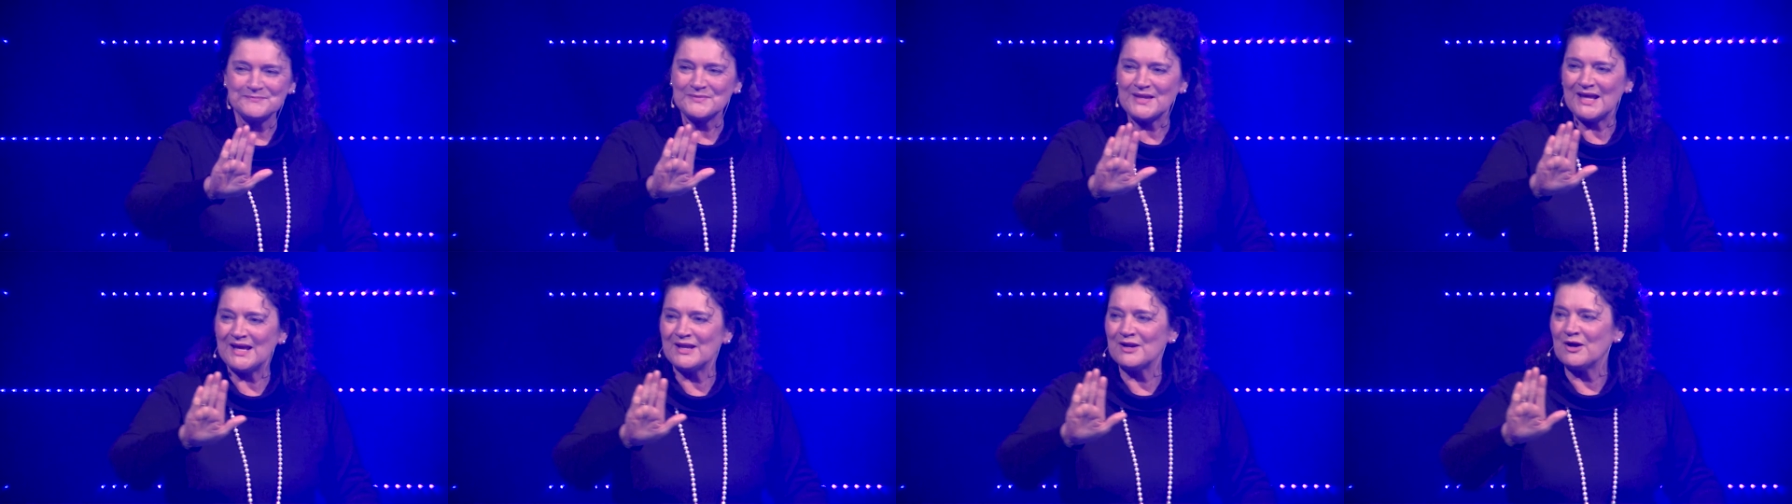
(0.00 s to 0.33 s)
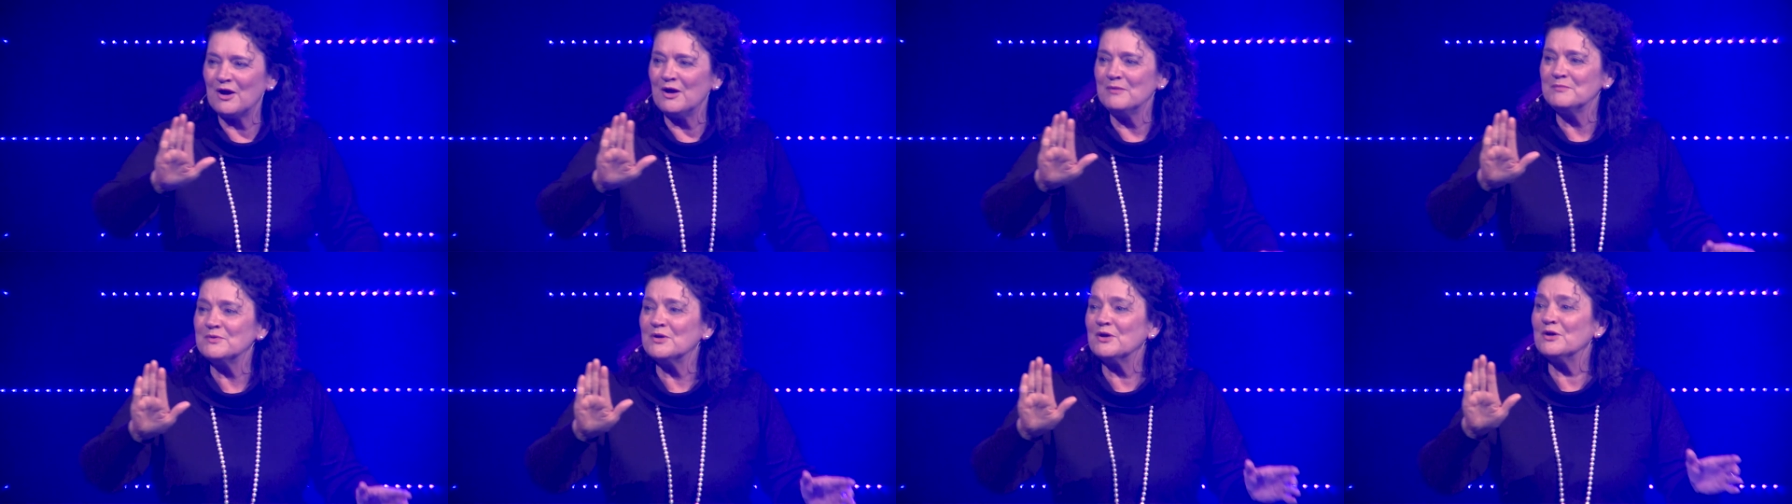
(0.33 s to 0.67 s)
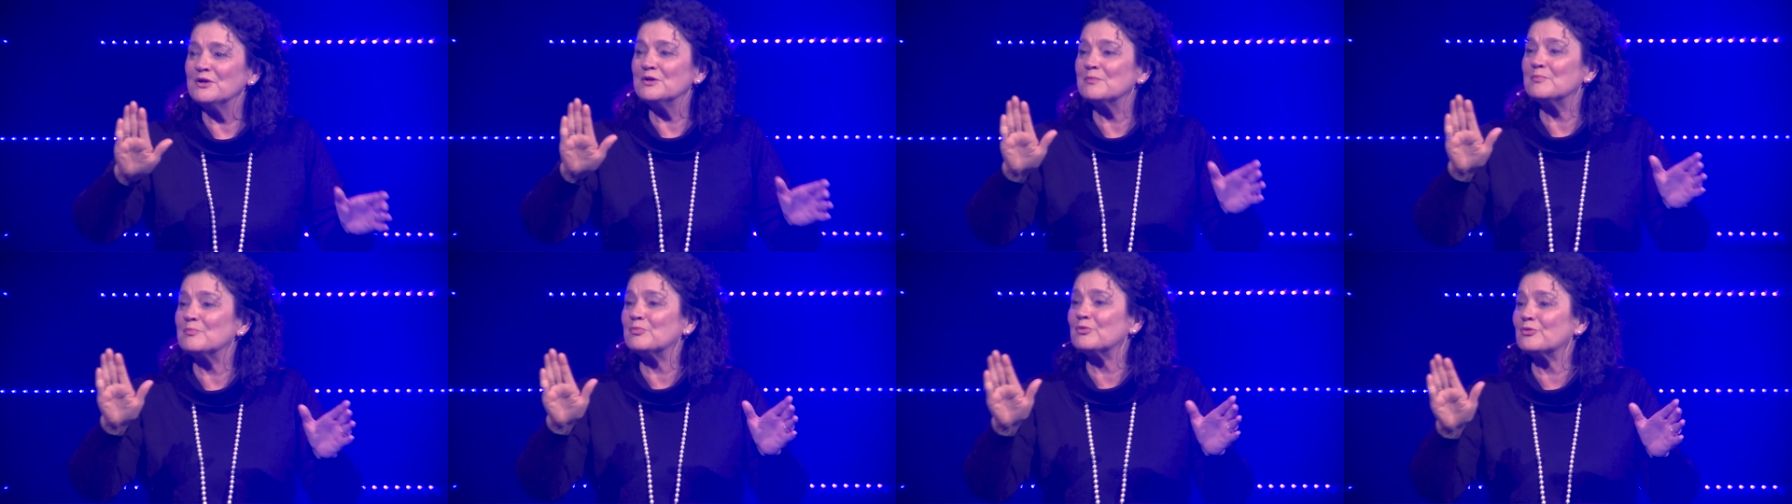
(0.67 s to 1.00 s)
And I'm going
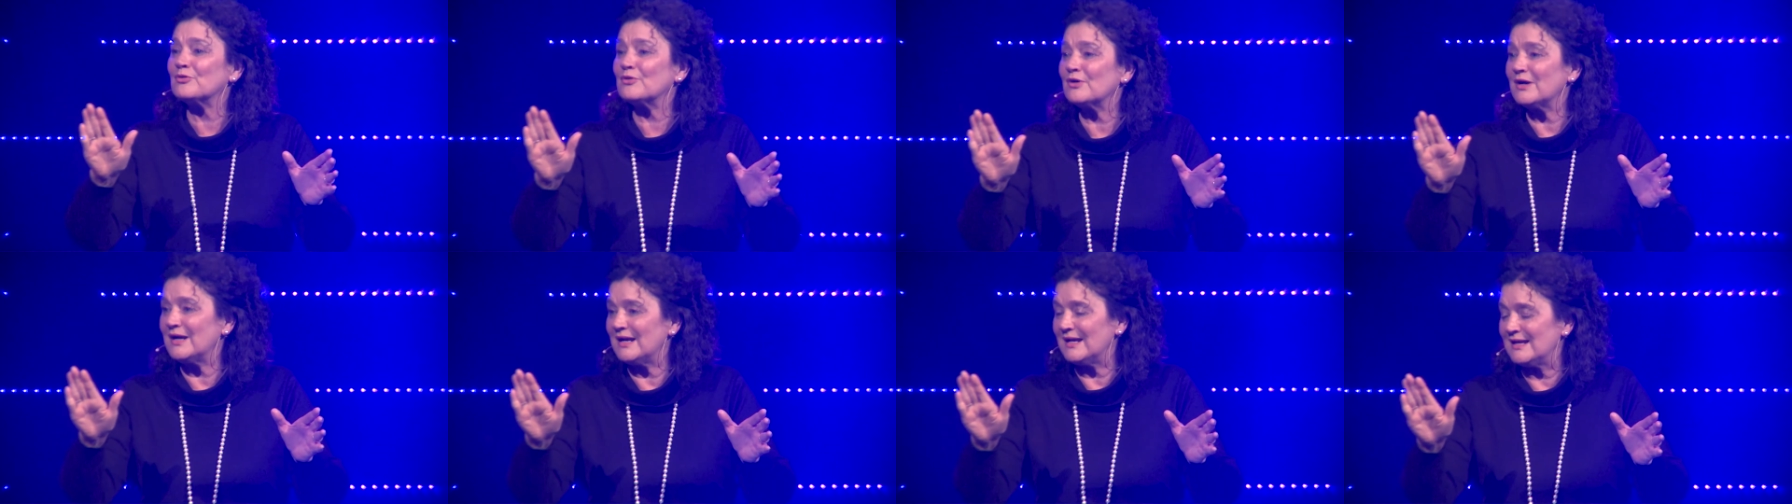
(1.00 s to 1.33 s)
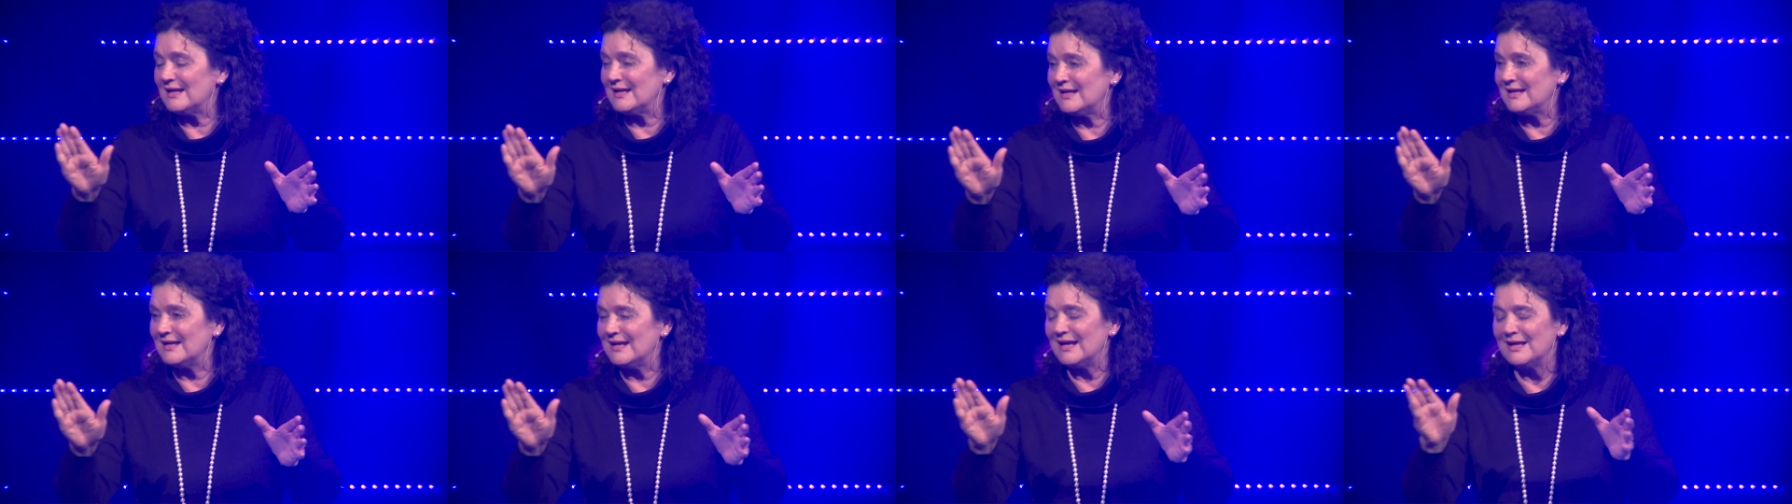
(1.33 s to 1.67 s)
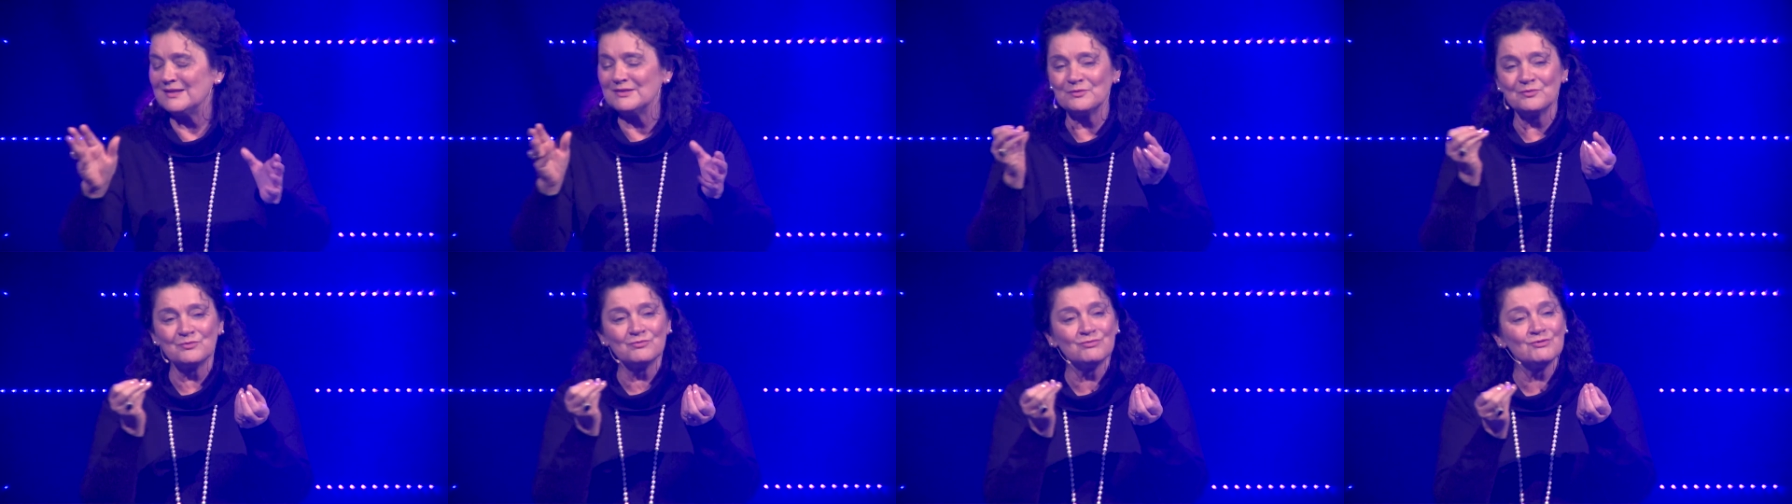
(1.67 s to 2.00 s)
to pray,
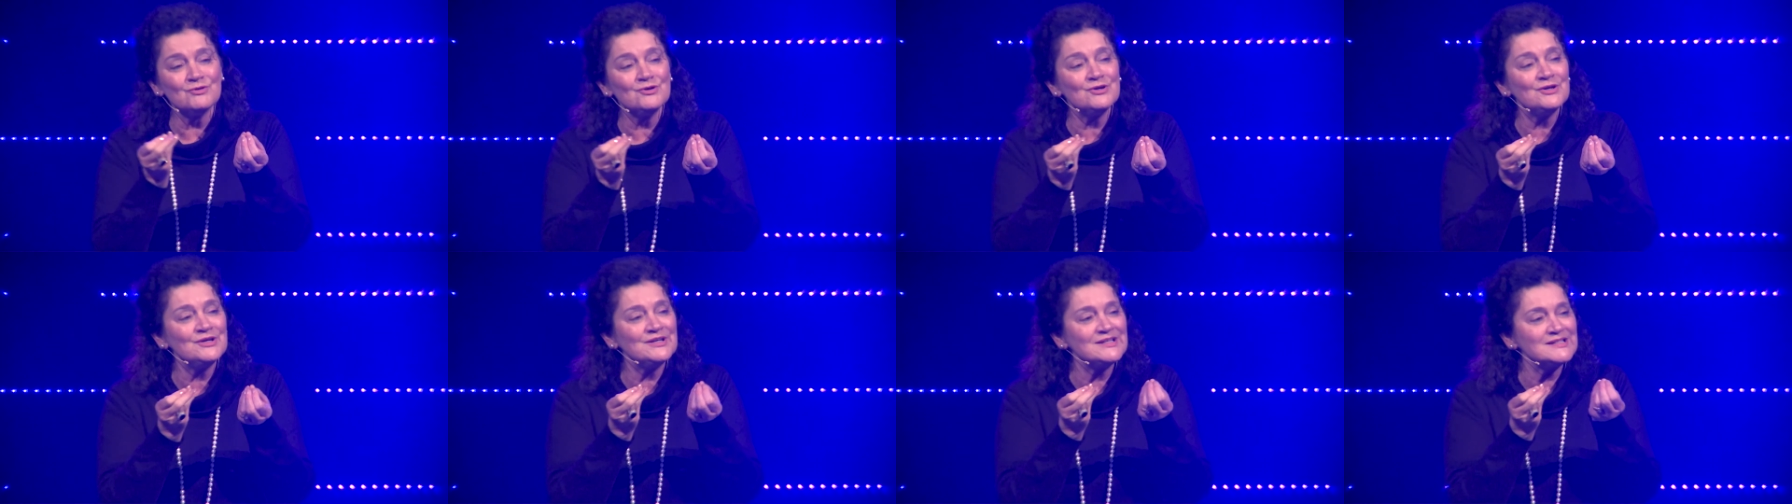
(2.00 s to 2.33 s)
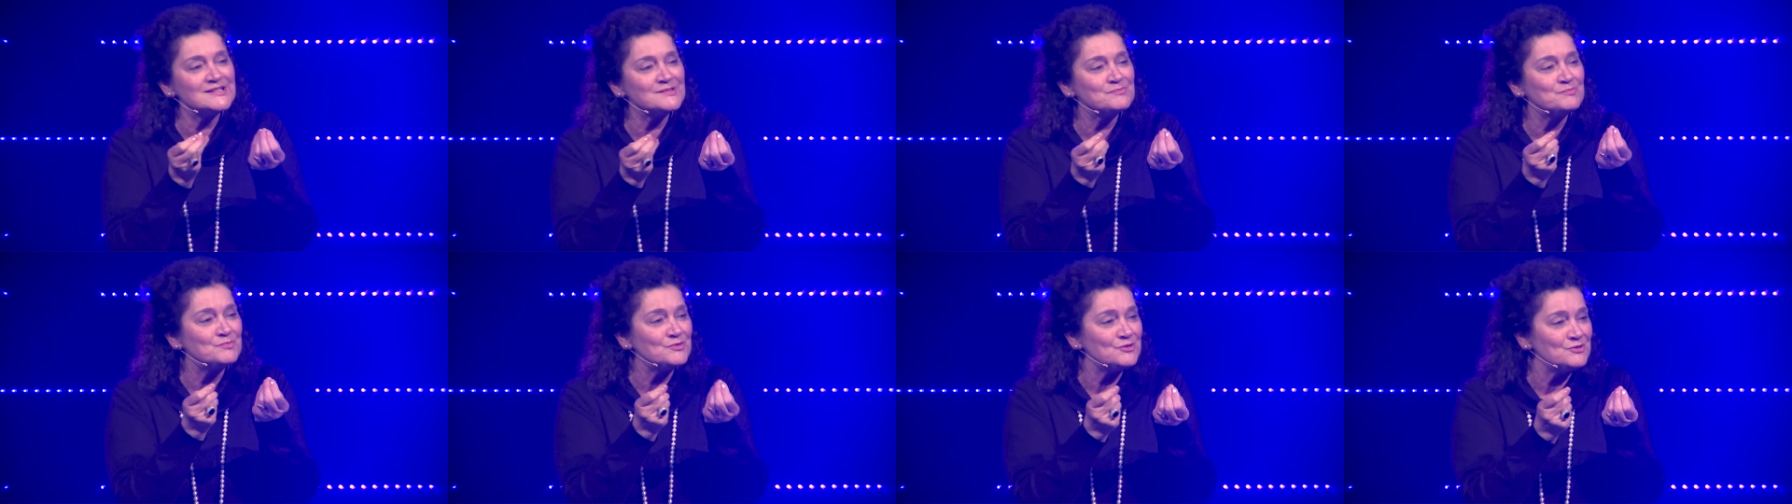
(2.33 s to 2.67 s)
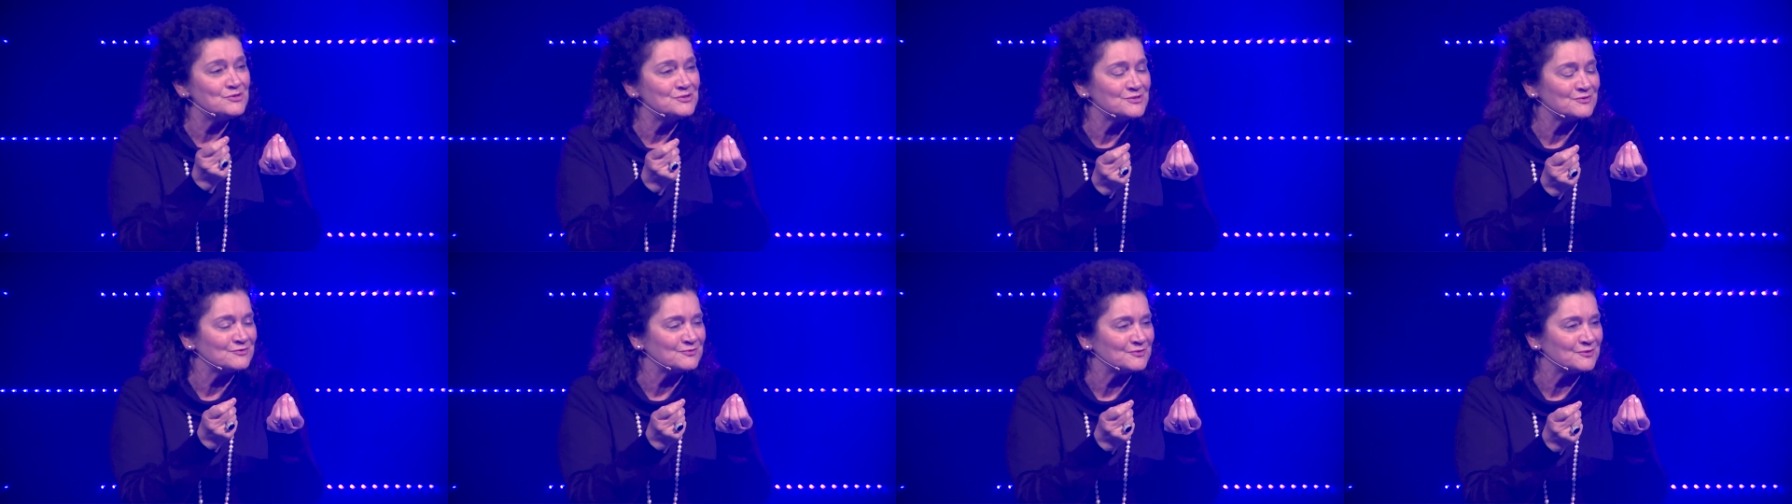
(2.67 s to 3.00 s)
and the word is
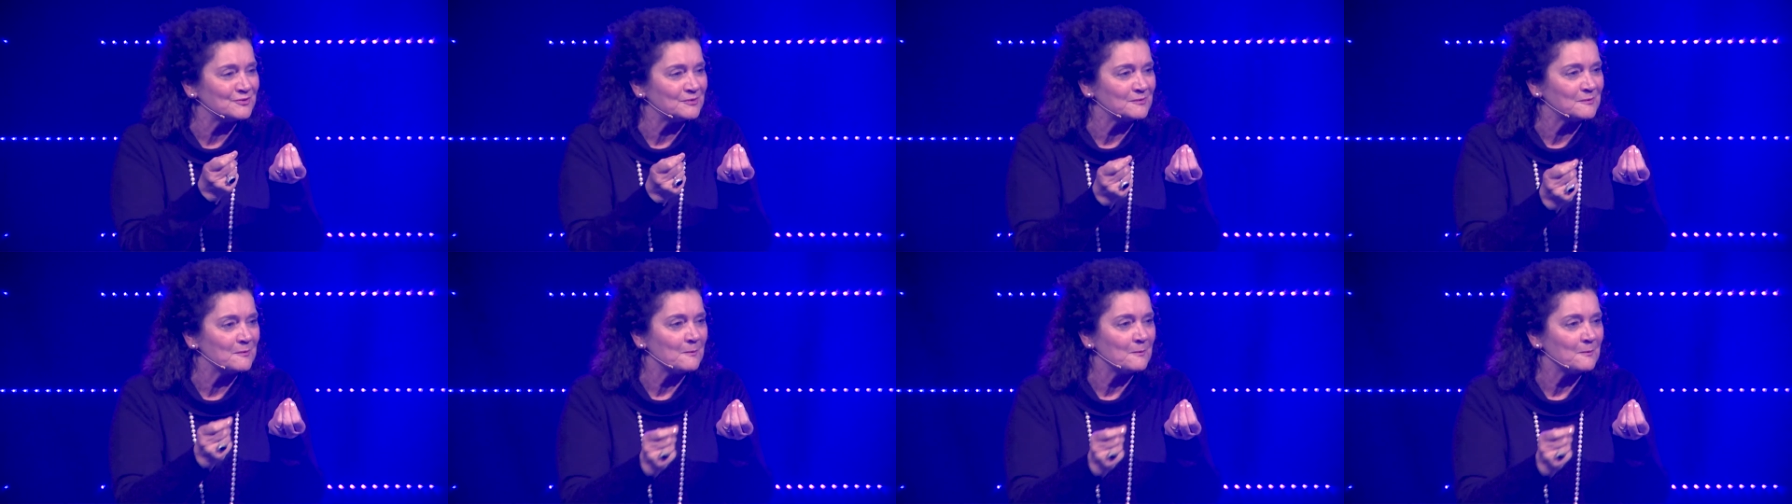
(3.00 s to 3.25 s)
beautiful.